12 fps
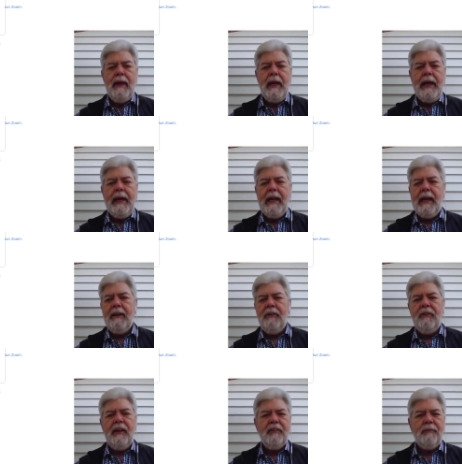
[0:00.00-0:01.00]
And I could
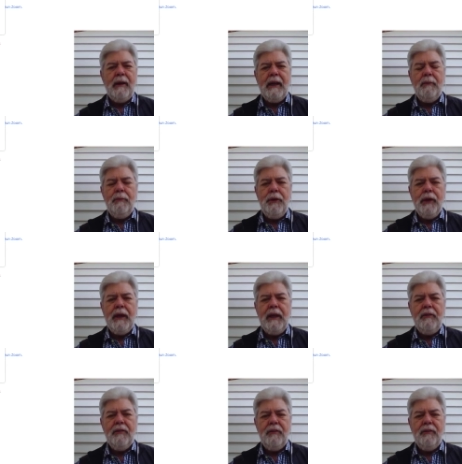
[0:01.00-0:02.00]
test my
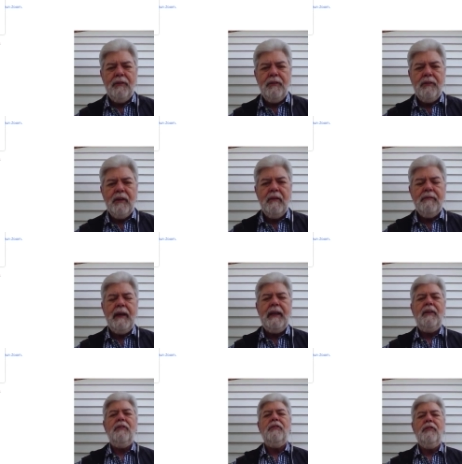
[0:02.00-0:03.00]
communications and stuff. And
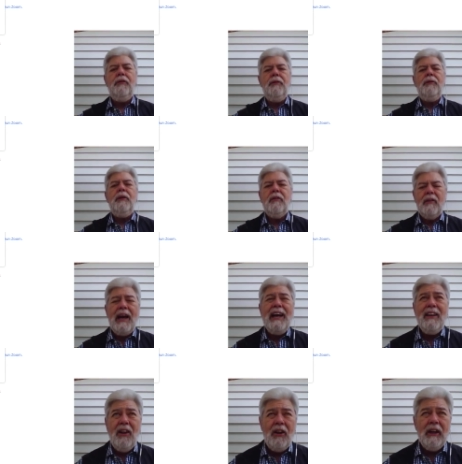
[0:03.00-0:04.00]
as soon as I
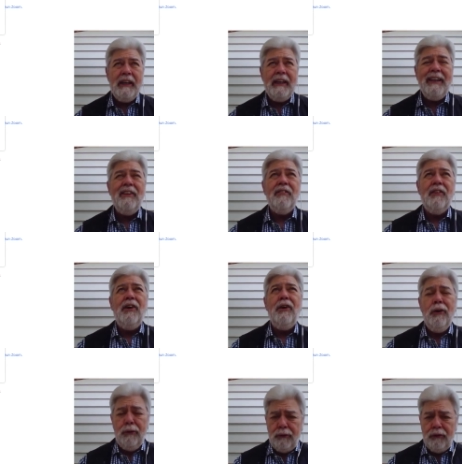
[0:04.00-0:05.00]
log in as the
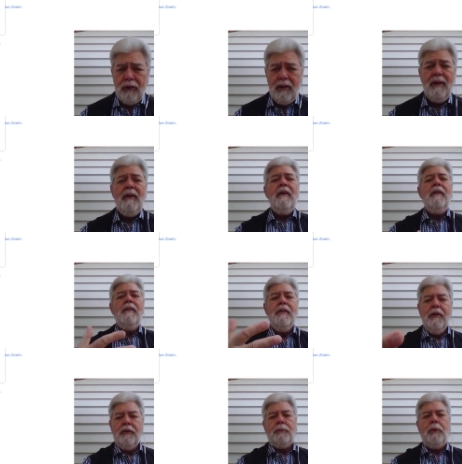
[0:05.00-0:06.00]
host,
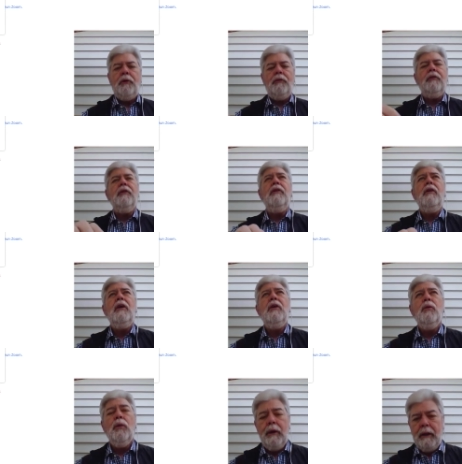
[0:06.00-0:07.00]
this person
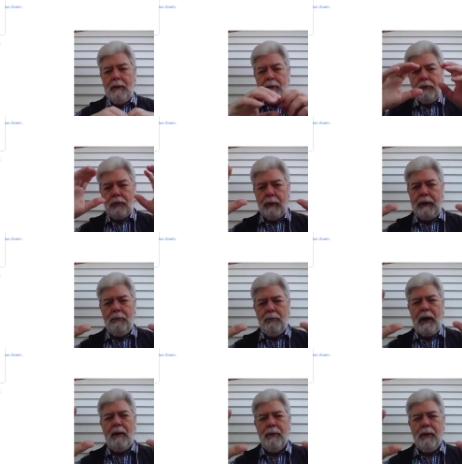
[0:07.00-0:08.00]
will get a screen
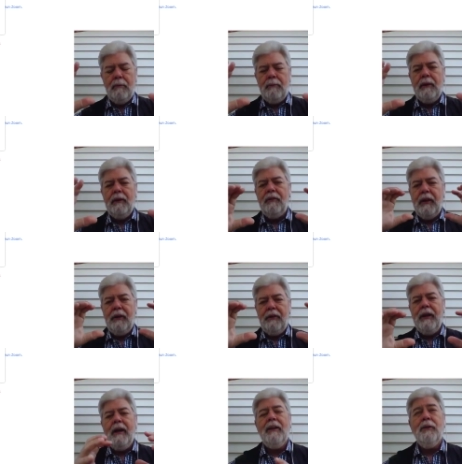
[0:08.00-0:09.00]
pop up and say you're
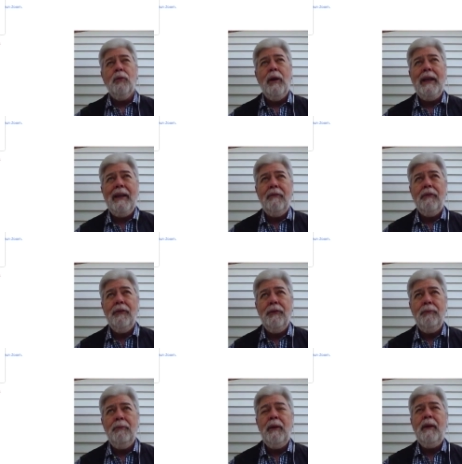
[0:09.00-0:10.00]
now in the waiting
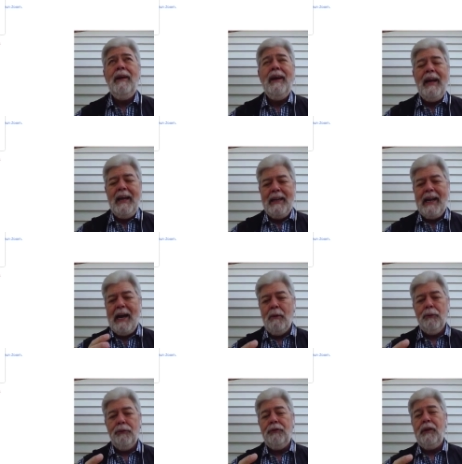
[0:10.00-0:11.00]
room. And I
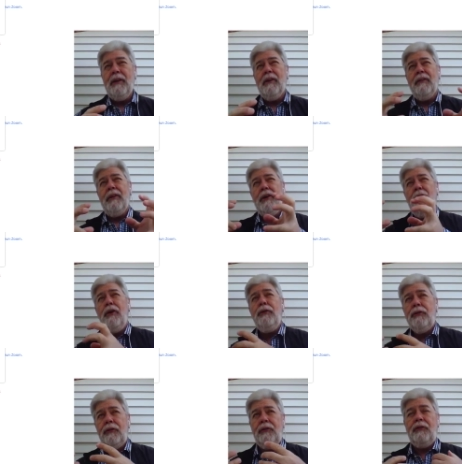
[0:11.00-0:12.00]
will see it on the
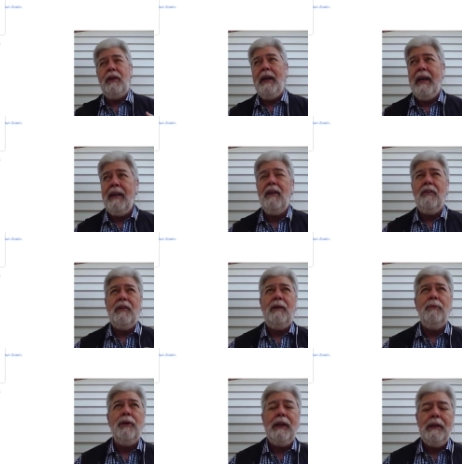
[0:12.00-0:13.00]
host side, because
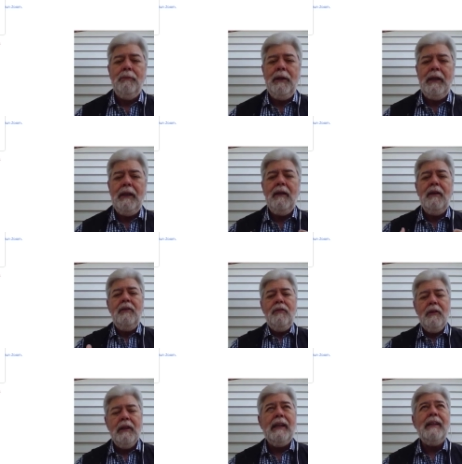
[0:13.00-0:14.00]
I'm running the meeting,
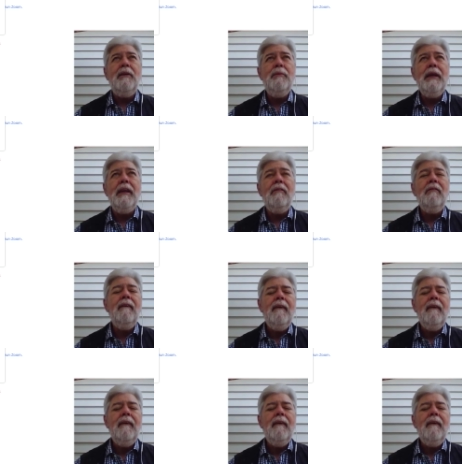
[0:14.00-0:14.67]
to let them in.